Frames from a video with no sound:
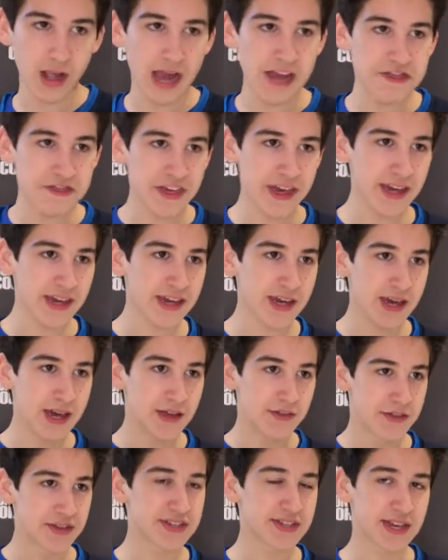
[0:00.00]
I think
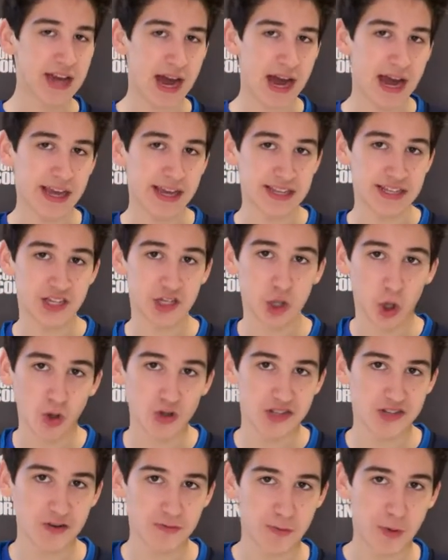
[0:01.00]
this guy is
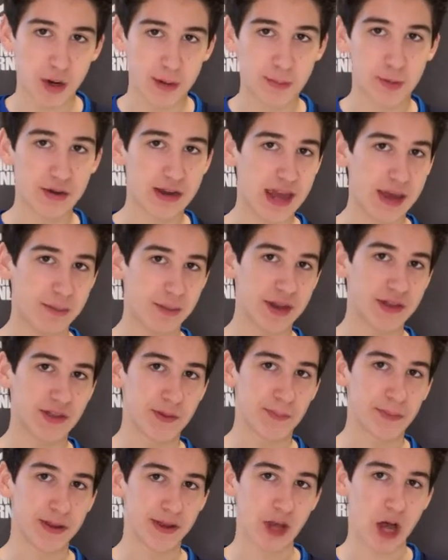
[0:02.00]
close to a point per game in the
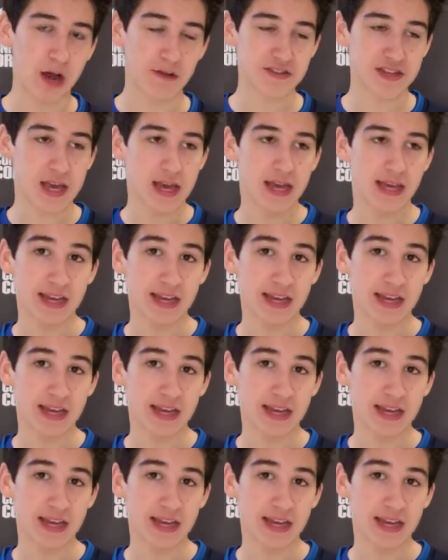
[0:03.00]
playoffs.